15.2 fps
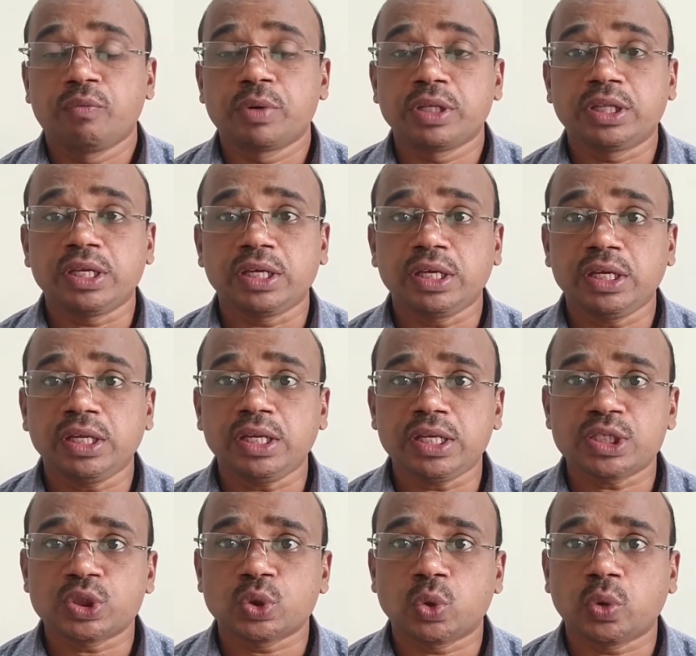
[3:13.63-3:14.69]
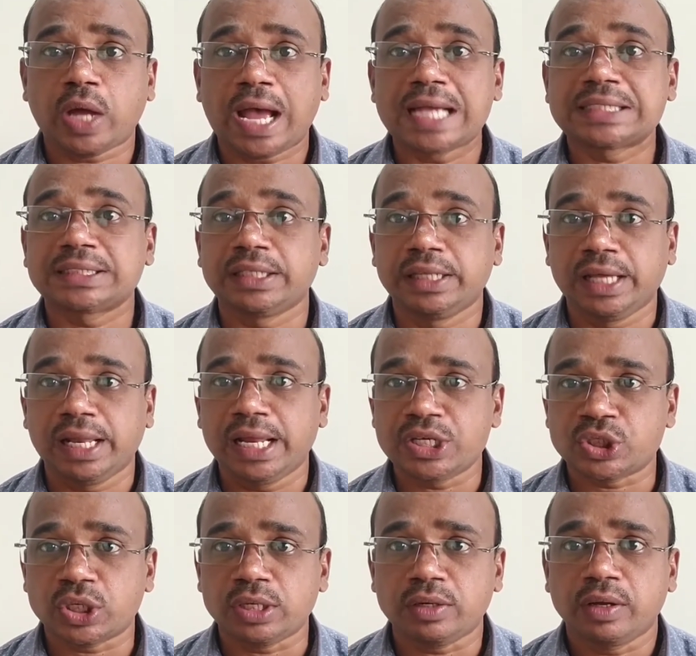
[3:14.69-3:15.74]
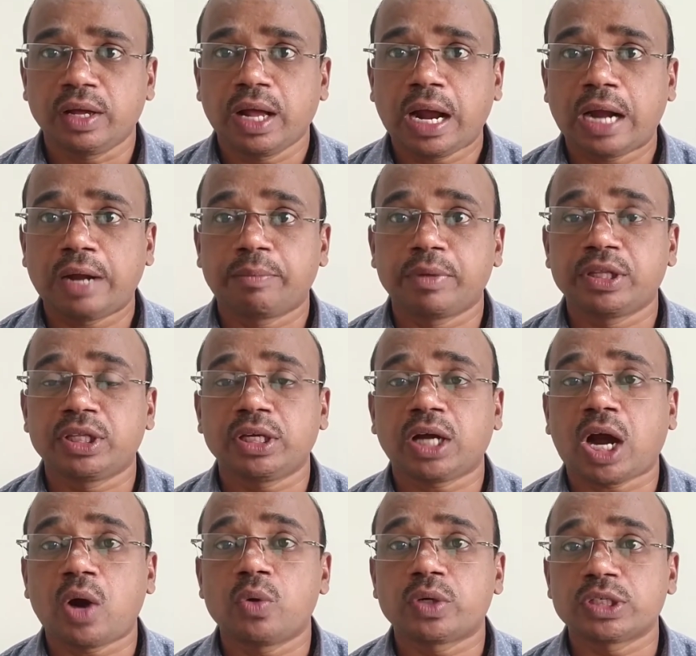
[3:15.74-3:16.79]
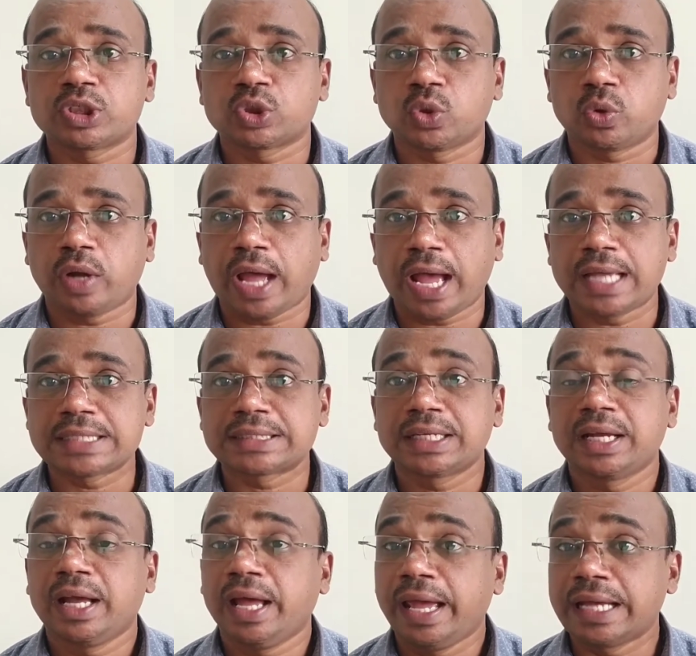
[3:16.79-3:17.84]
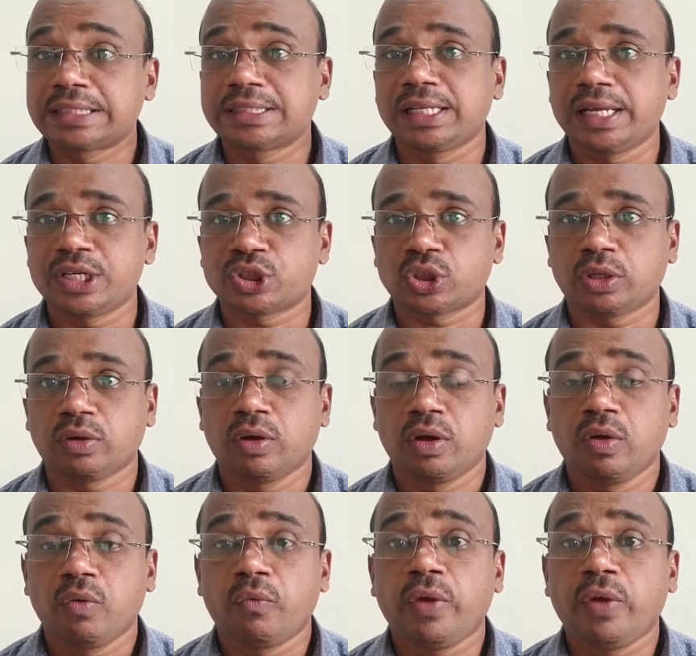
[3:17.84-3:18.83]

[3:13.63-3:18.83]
Breathing in is known as inhalation and breathing out is known as exhalation.